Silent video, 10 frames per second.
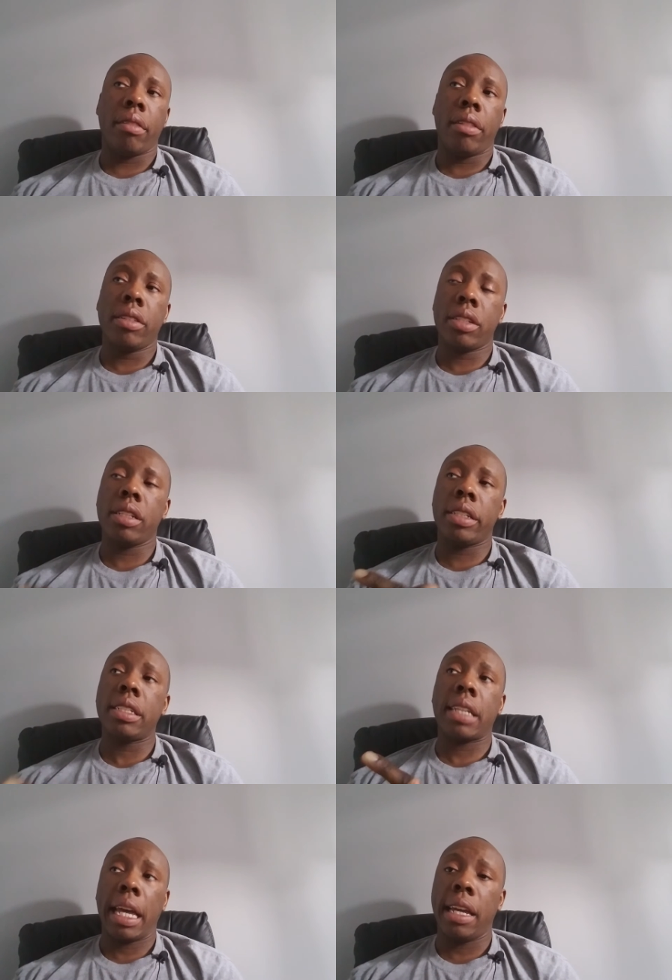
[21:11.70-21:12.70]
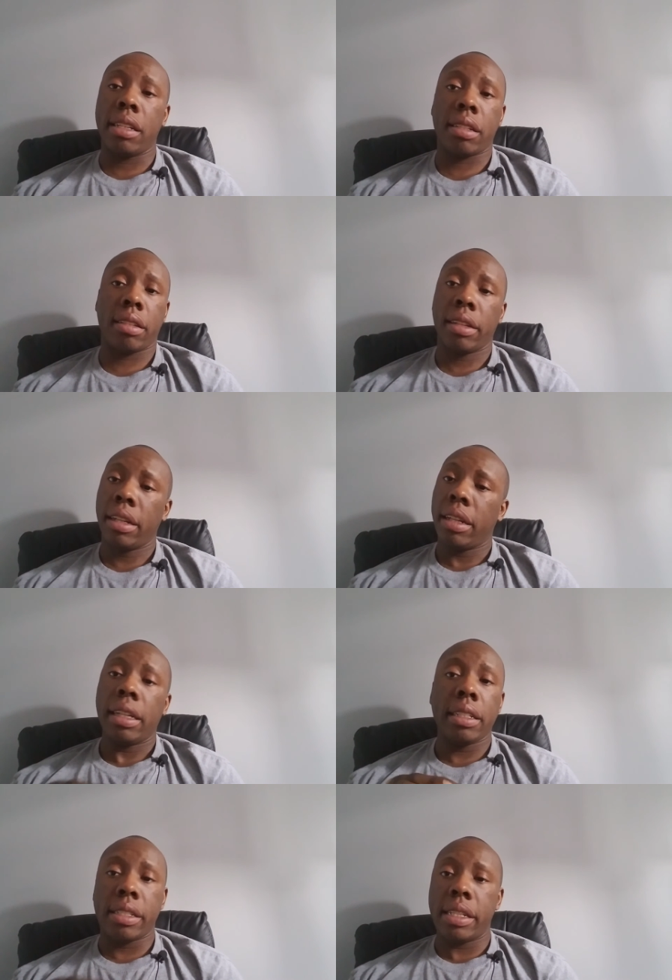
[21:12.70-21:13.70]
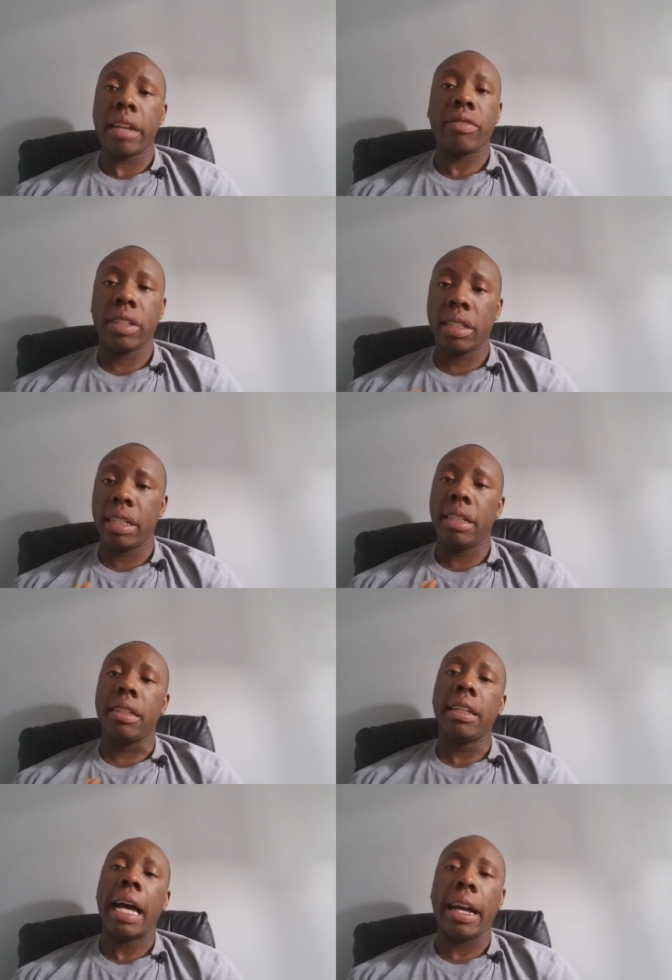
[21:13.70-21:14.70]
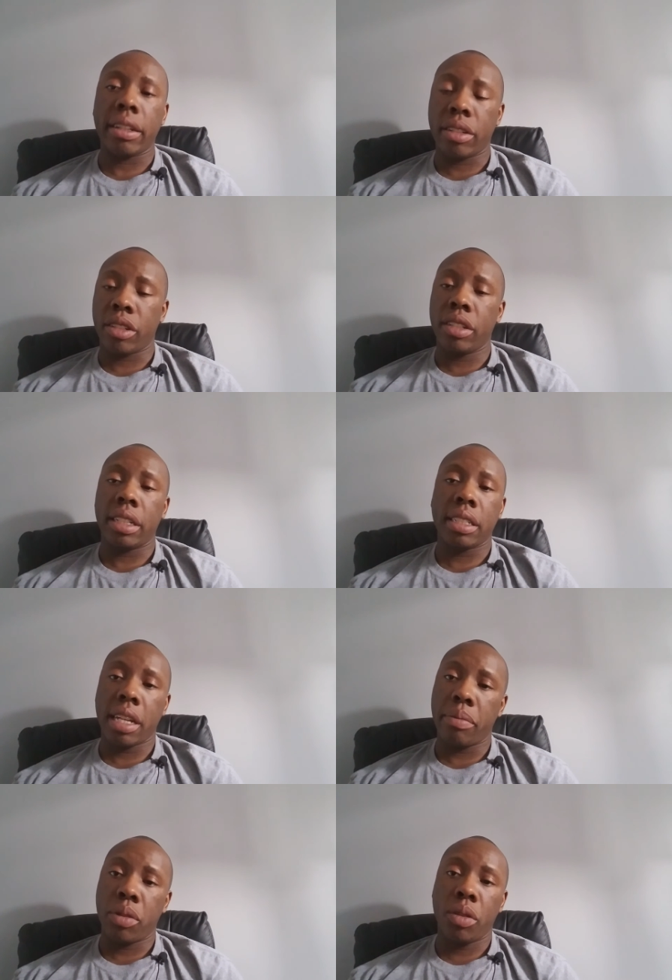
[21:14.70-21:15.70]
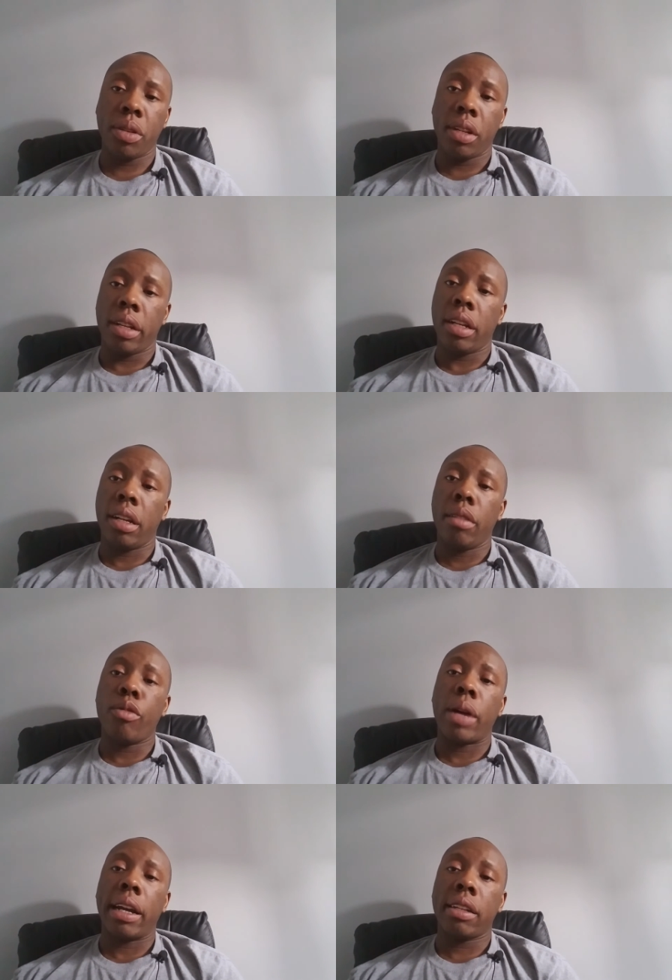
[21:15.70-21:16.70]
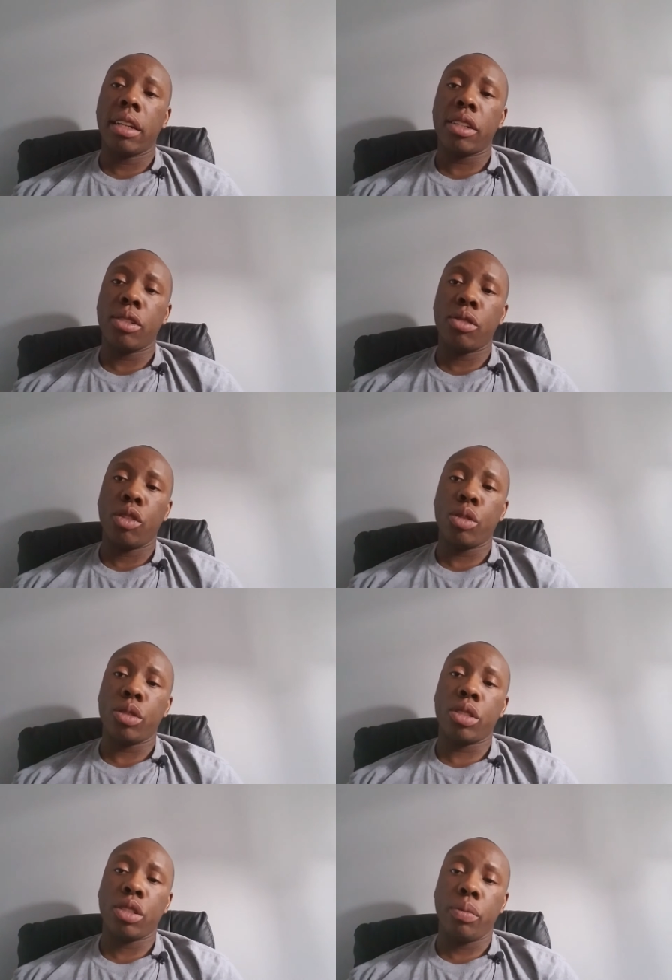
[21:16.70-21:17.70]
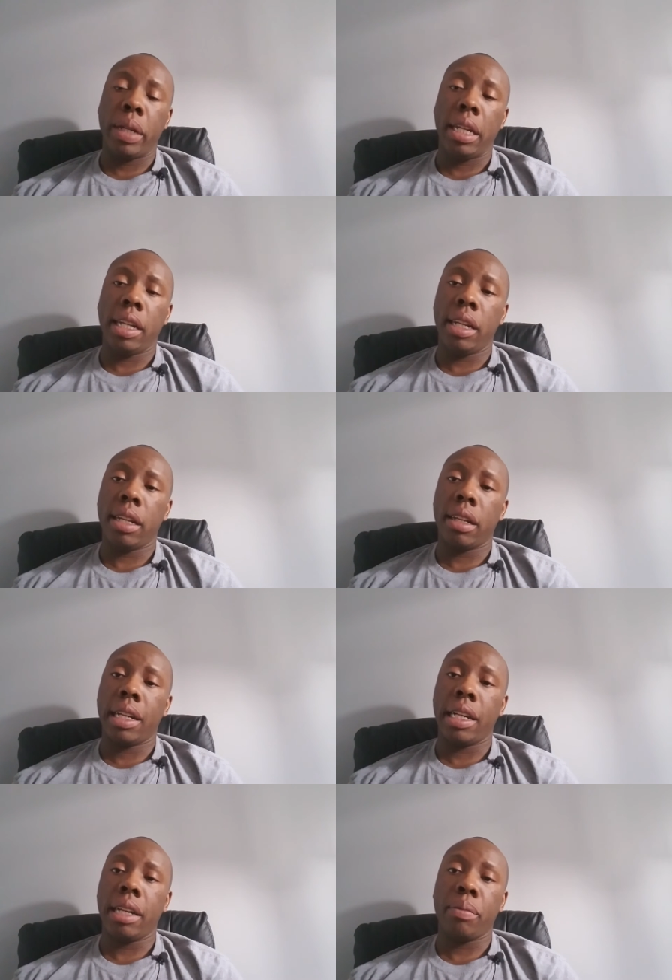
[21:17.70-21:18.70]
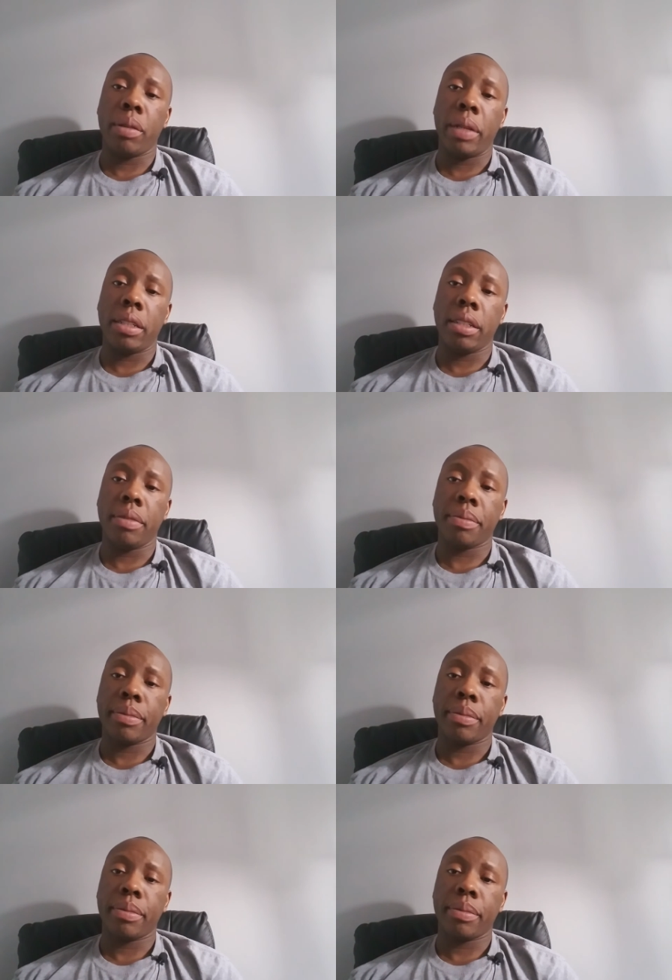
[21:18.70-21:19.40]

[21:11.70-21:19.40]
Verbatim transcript: this is this case is definitely not a good example of why gun control should be uh, implemented.